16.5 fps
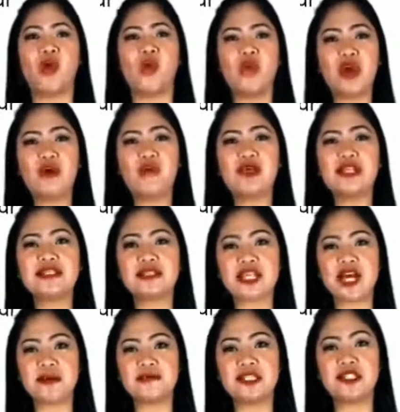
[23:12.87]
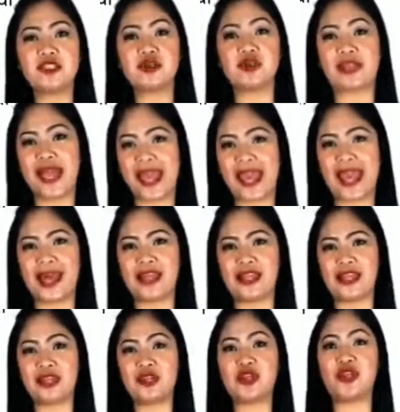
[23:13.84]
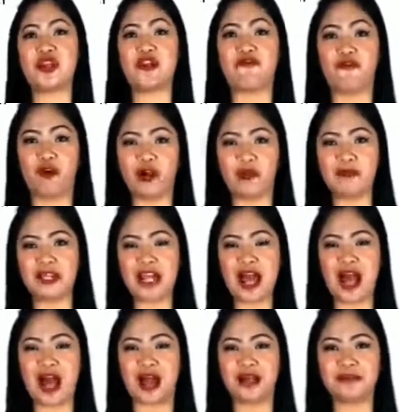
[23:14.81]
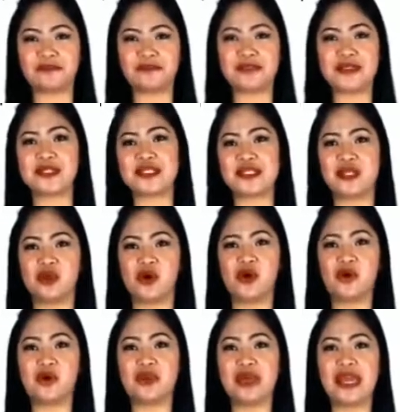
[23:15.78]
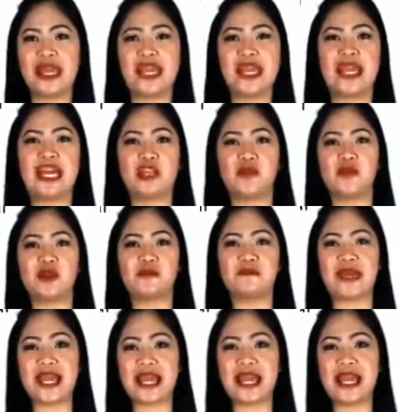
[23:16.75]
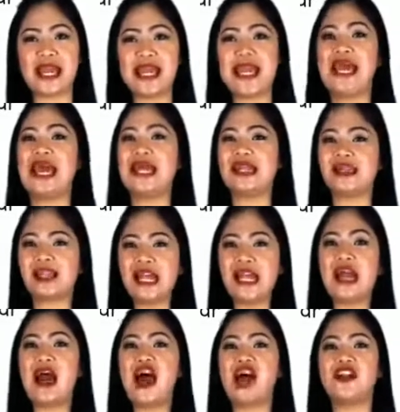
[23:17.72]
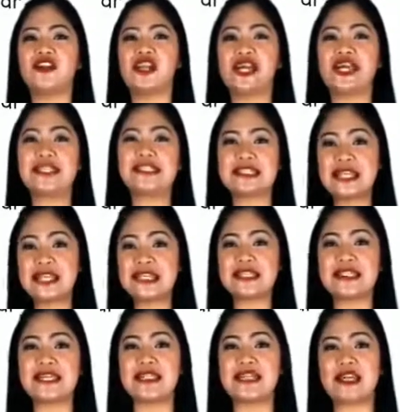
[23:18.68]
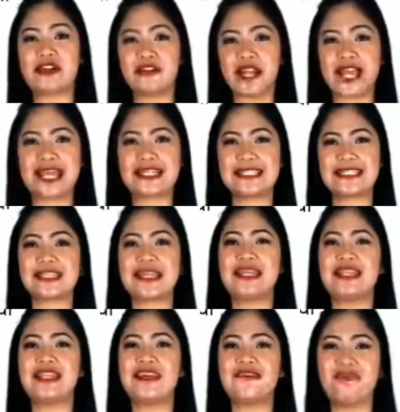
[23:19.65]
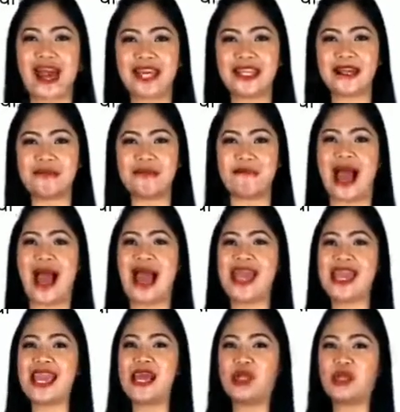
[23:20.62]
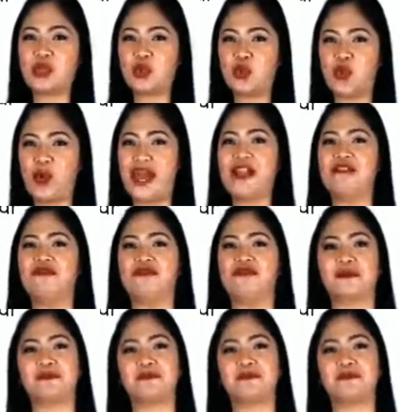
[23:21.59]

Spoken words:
we will substitute n to the formula. So, it will be 360 degrees divided by 12.